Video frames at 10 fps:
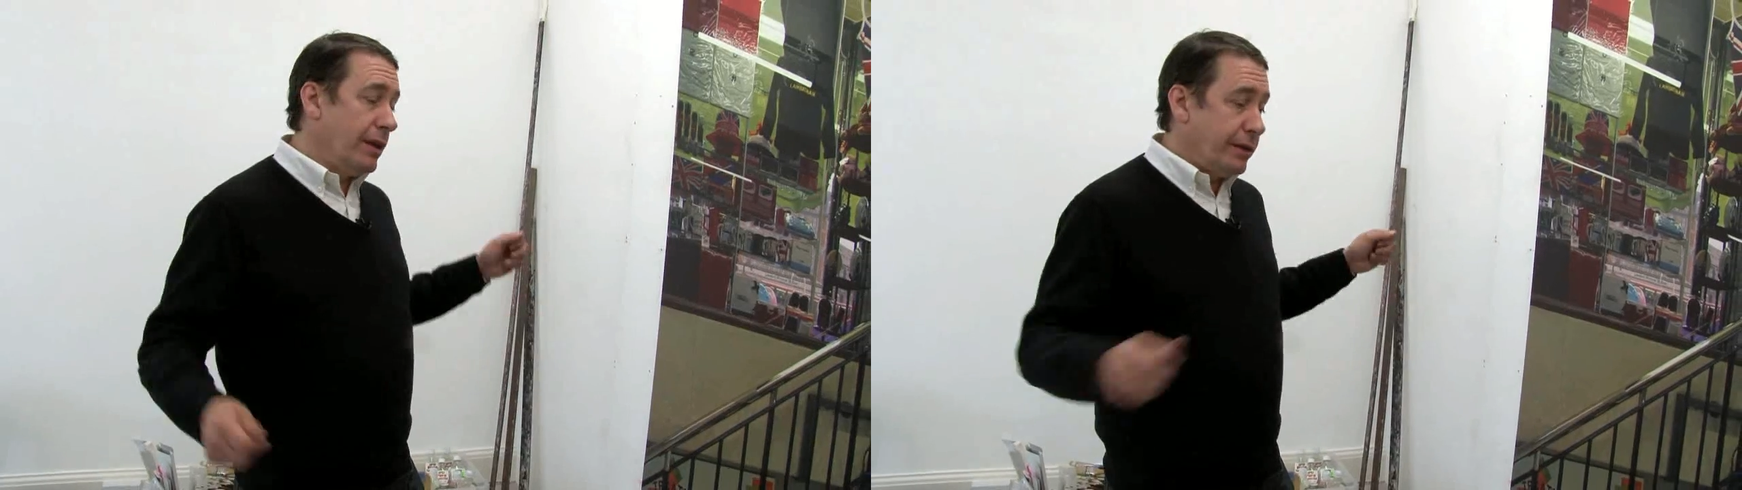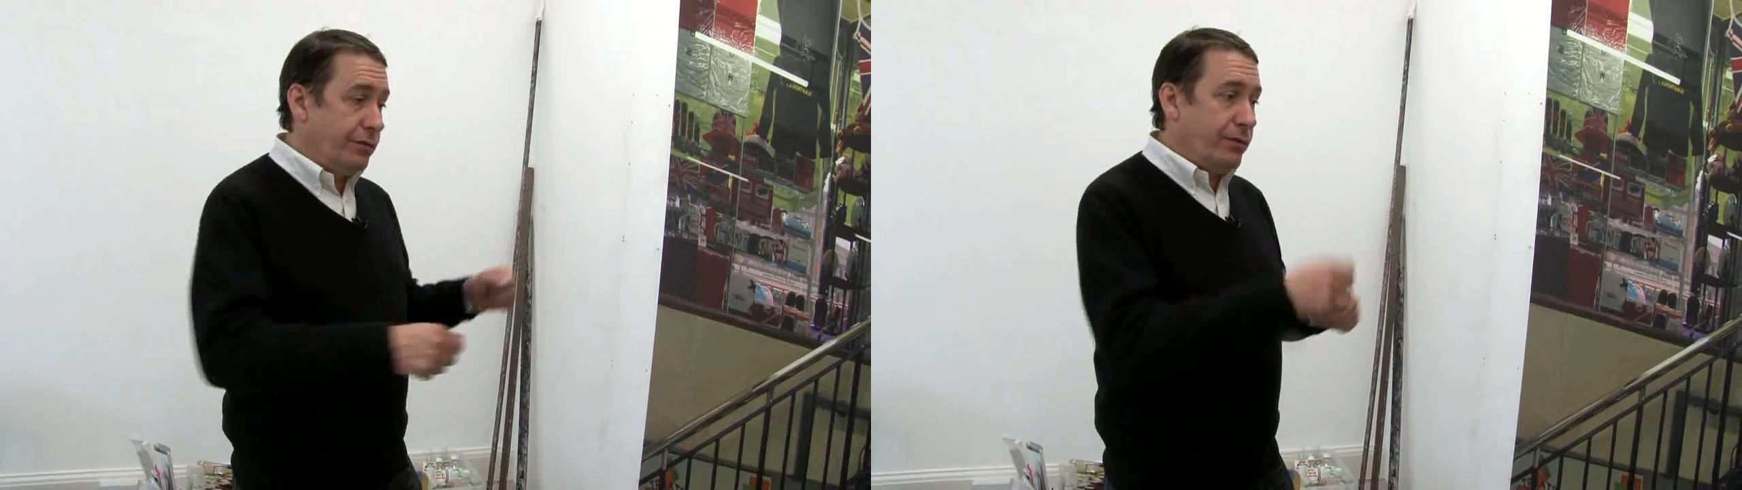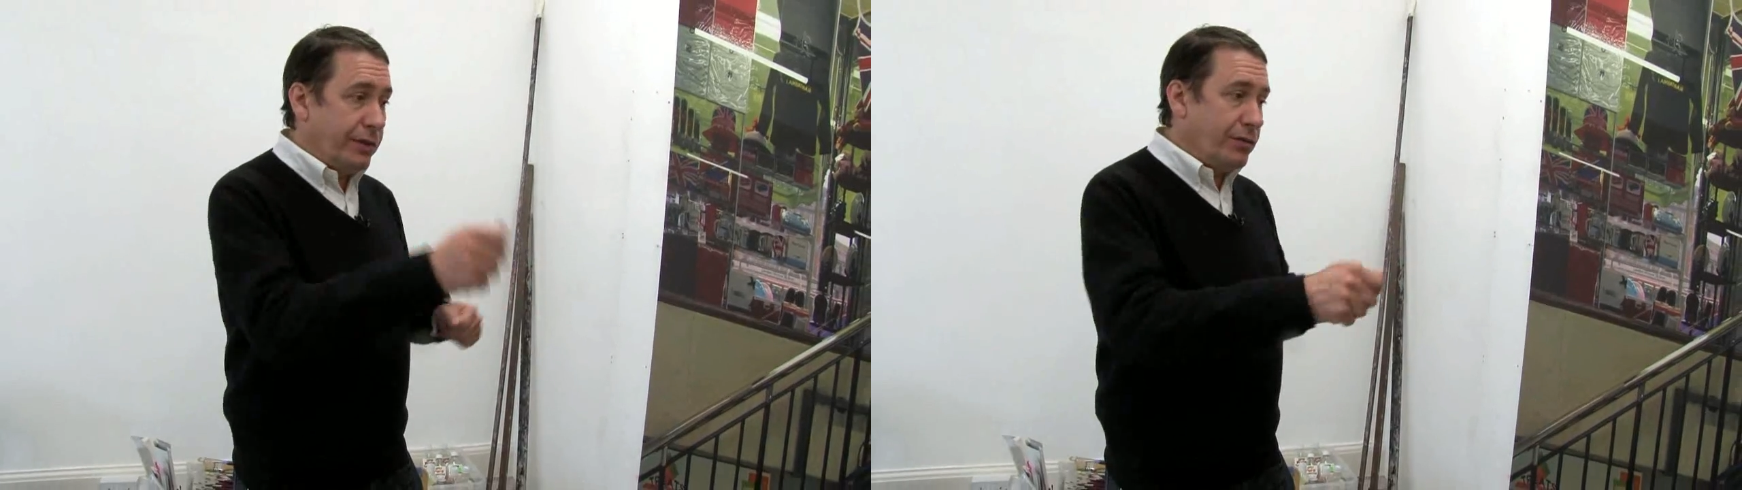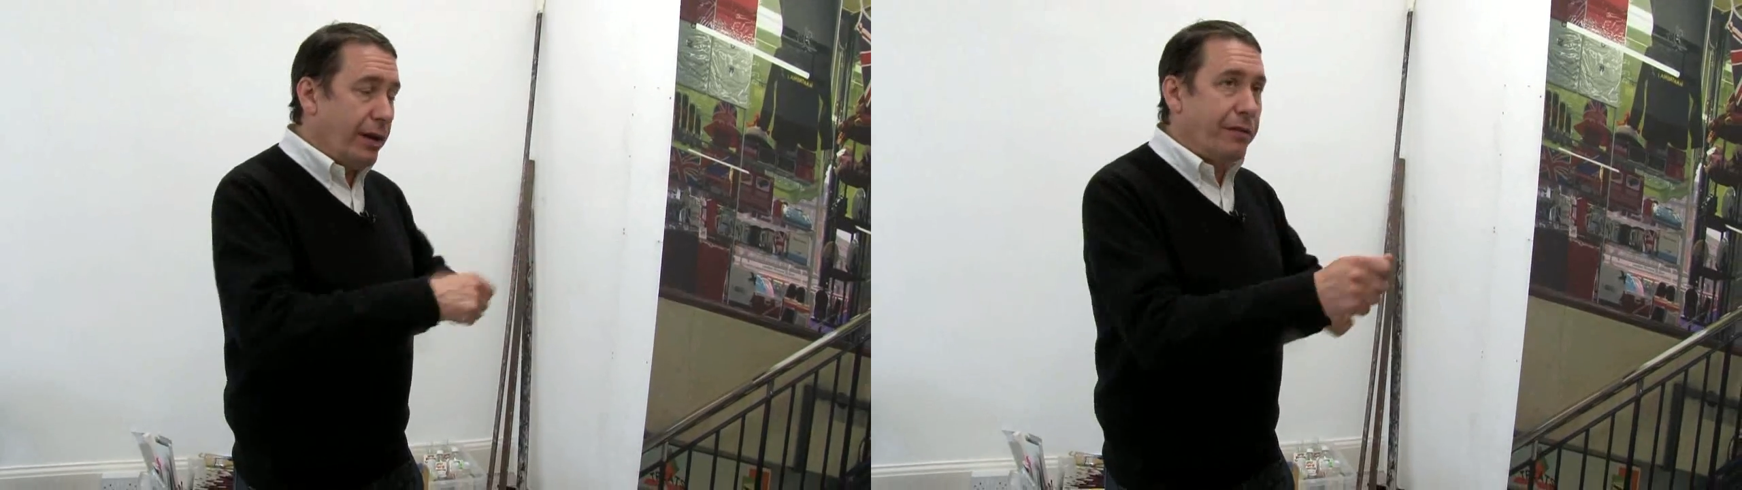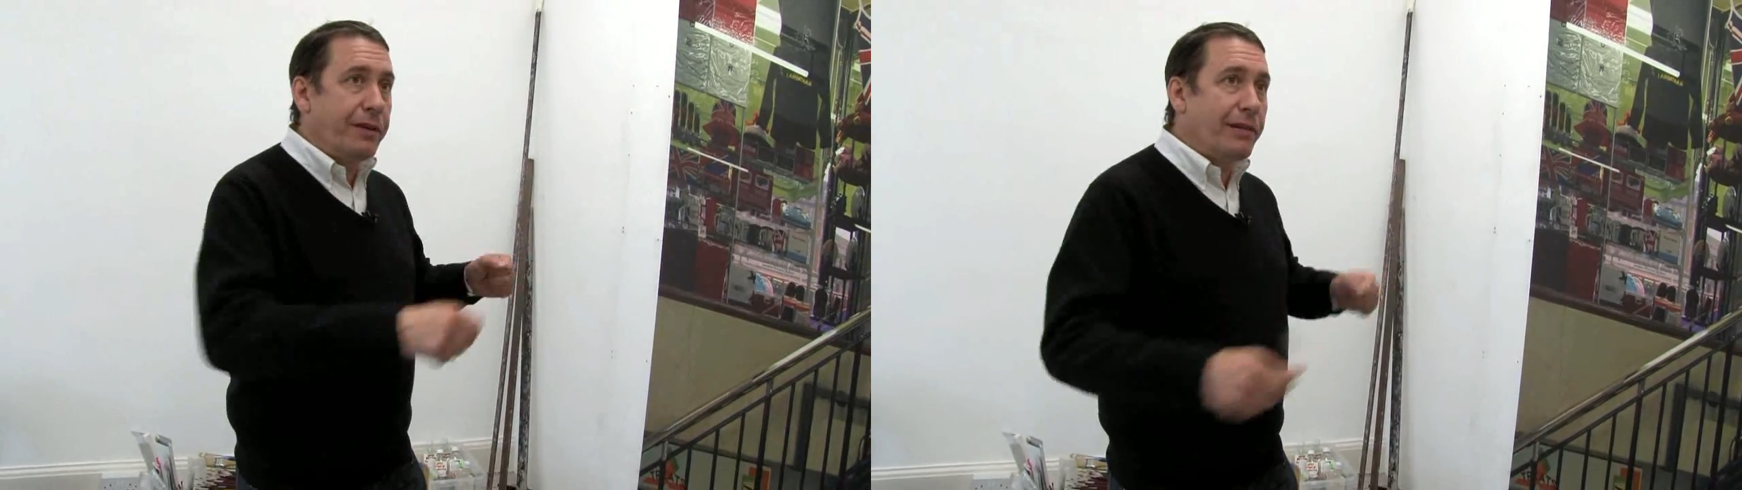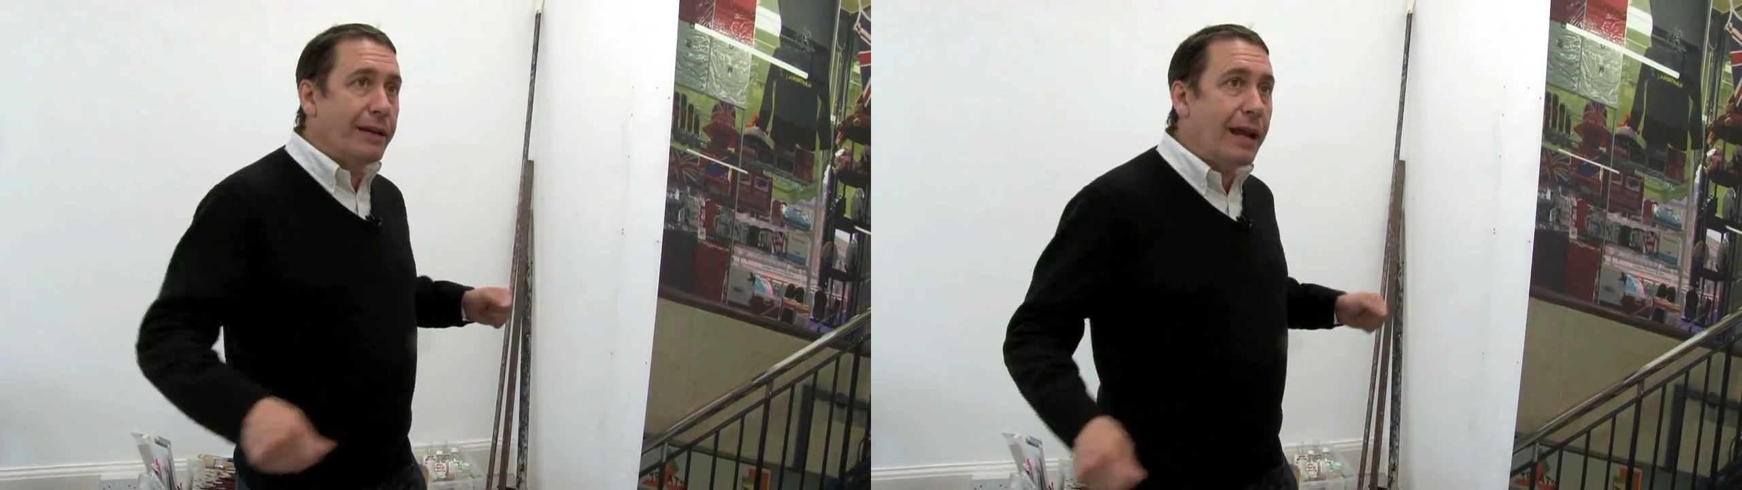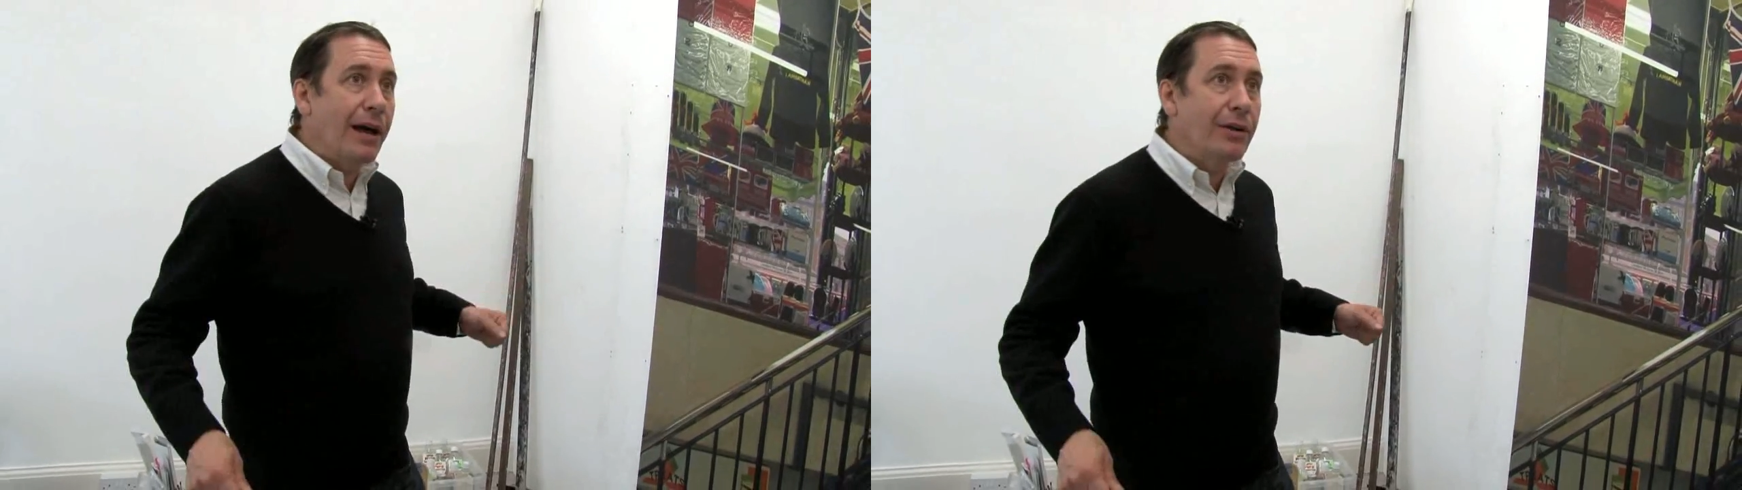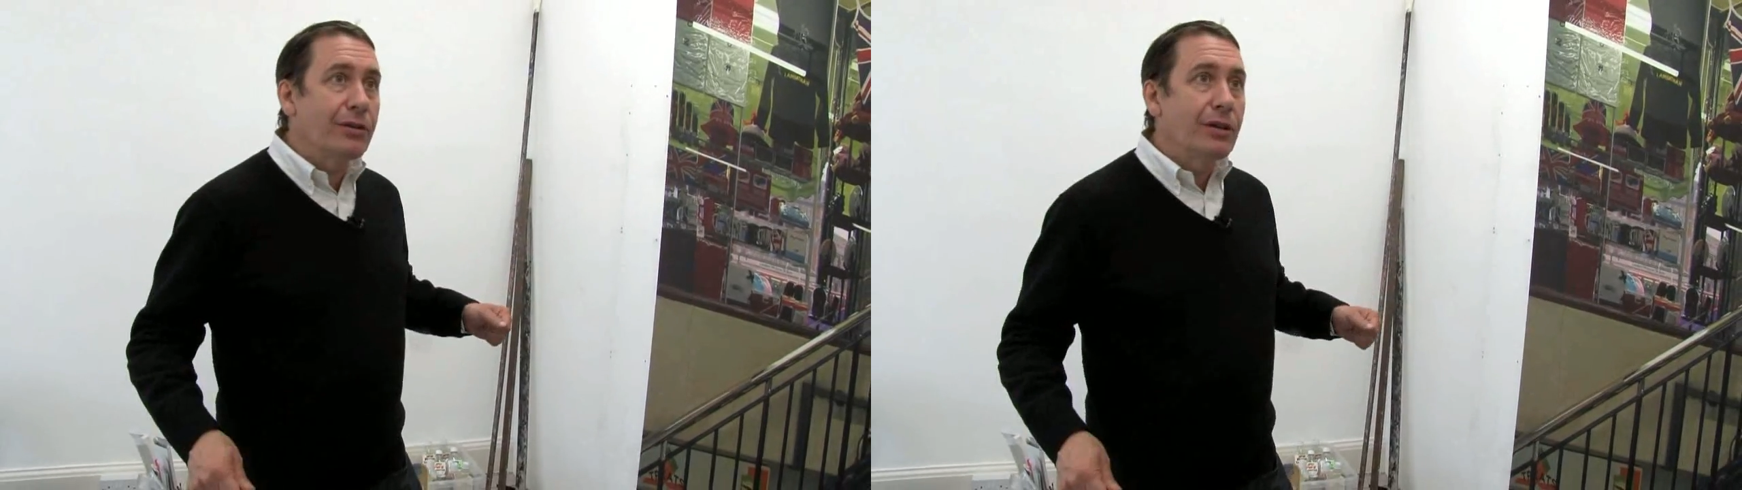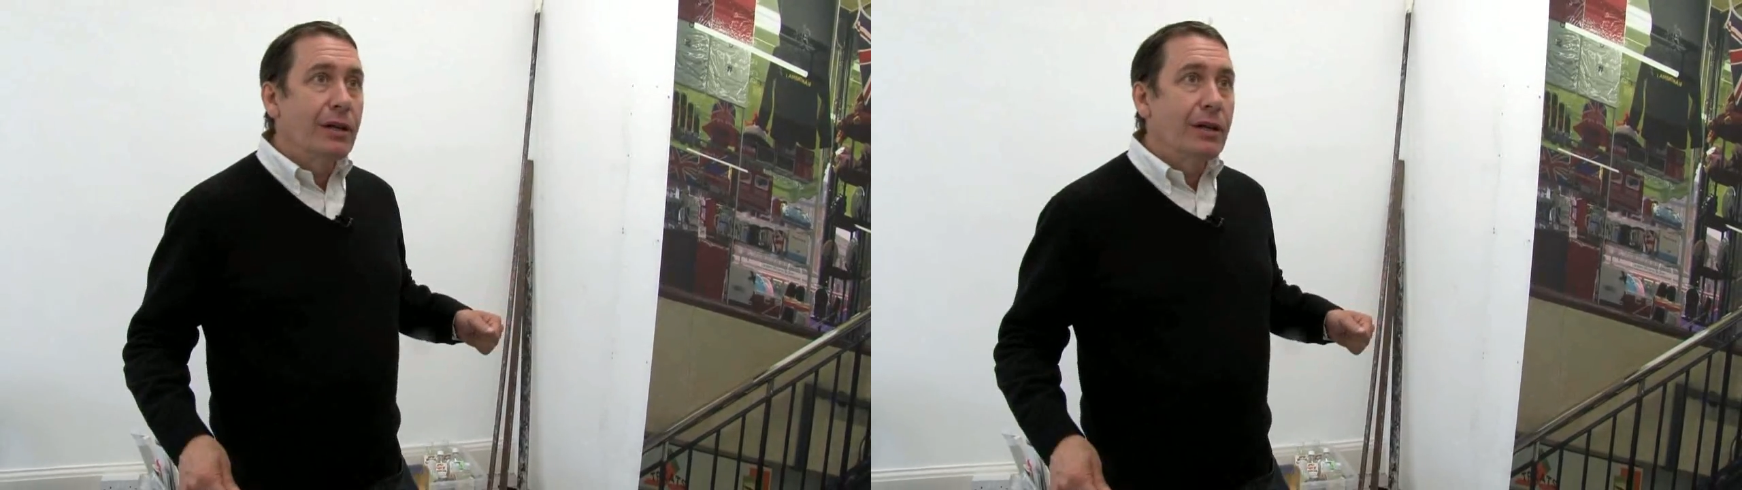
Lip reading: they're trying to figure it out,